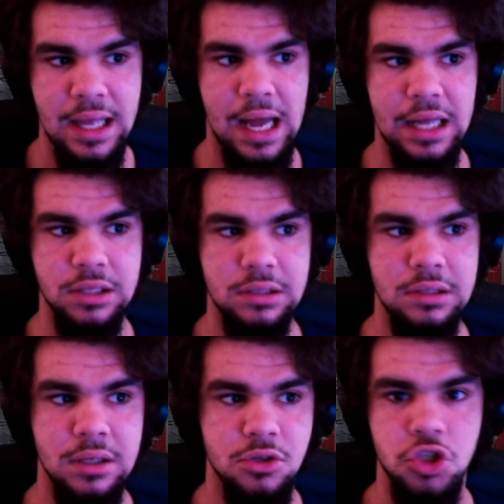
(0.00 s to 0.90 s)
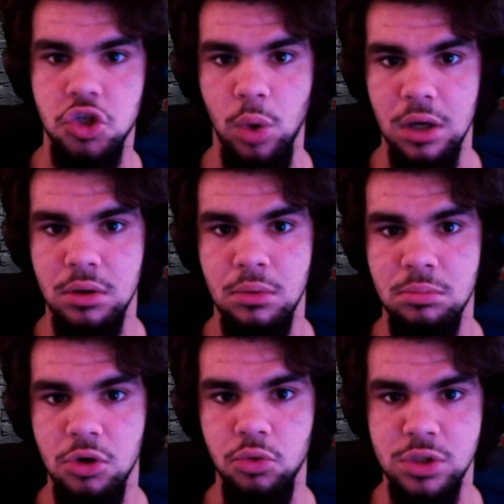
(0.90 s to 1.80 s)
And sure,
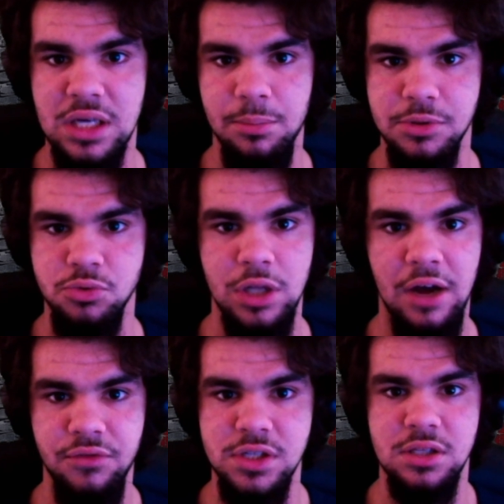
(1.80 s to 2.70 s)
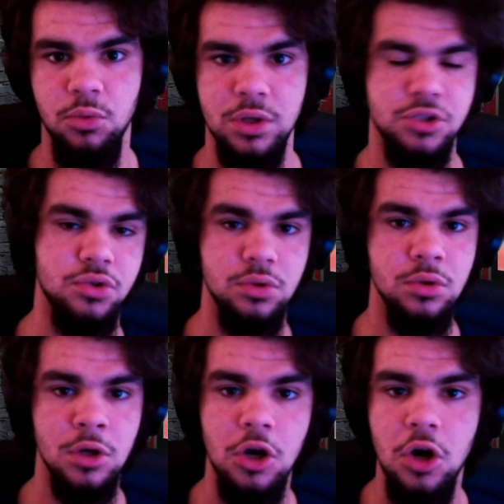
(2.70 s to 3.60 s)
Luis Campos would obviously want
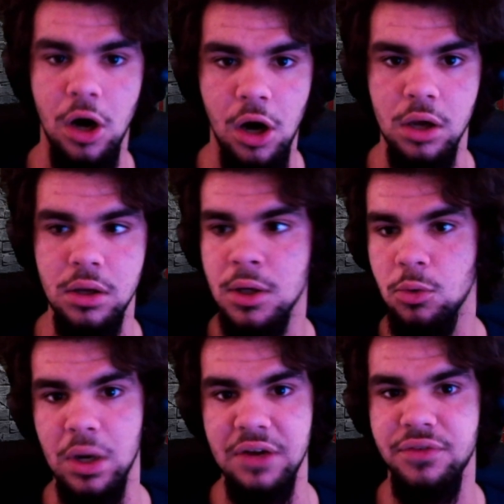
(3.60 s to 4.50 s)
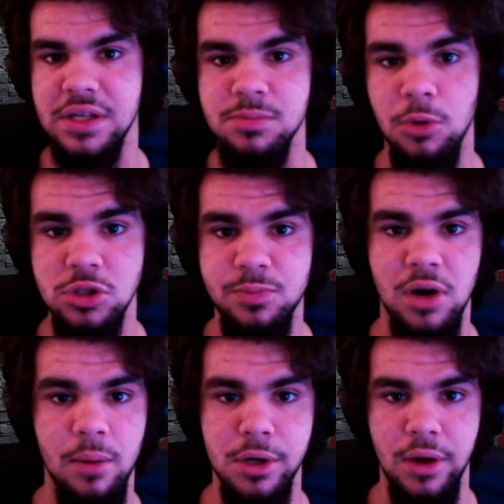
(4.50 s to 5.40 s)
to call one of his most
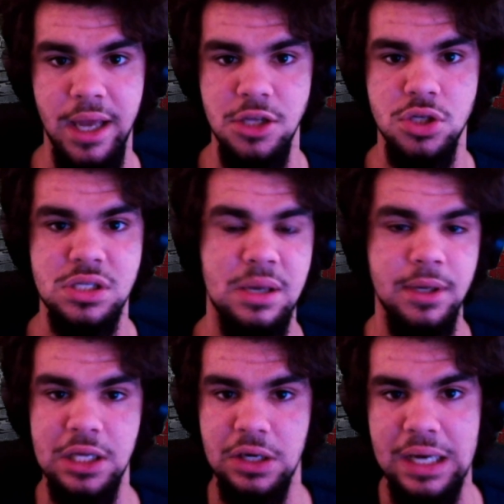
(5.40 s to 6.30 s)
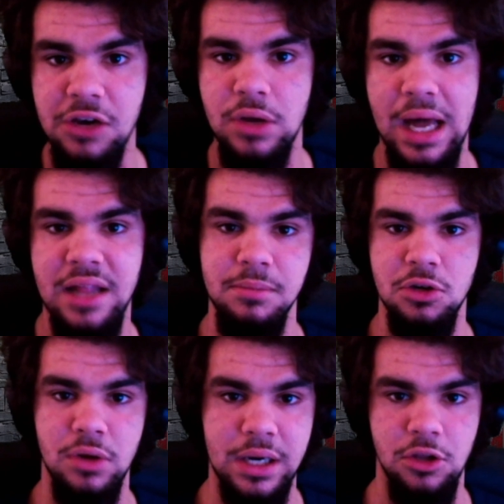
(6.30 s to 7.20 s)
prominent agents. I mean, Leonardo had
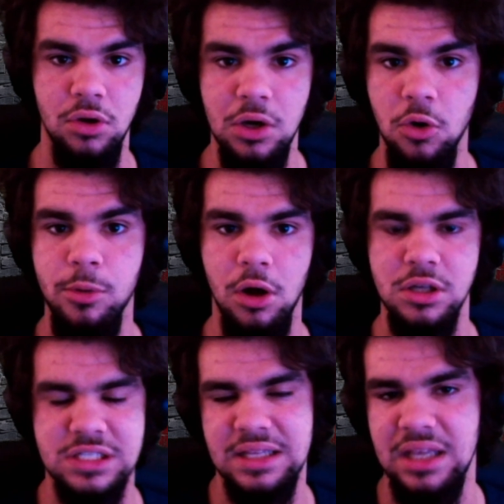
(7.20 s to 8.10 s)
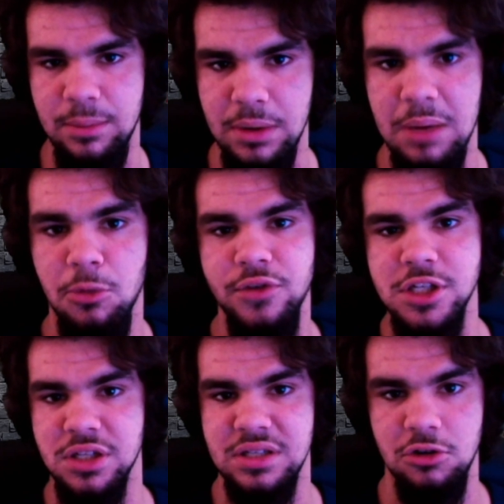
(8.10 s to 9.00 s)
Mino Raiola, who brought Zlatan
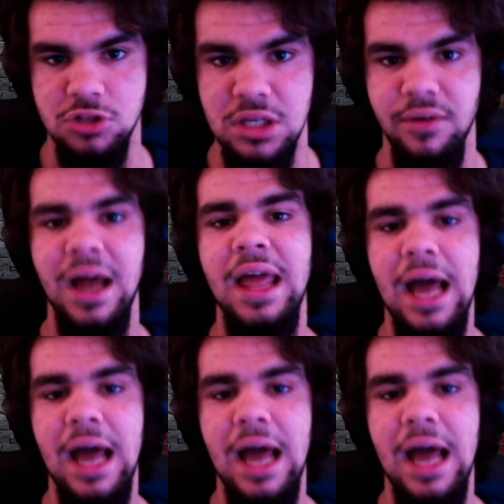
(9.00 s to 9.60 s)
Ibrahimovic and Thiago Silva.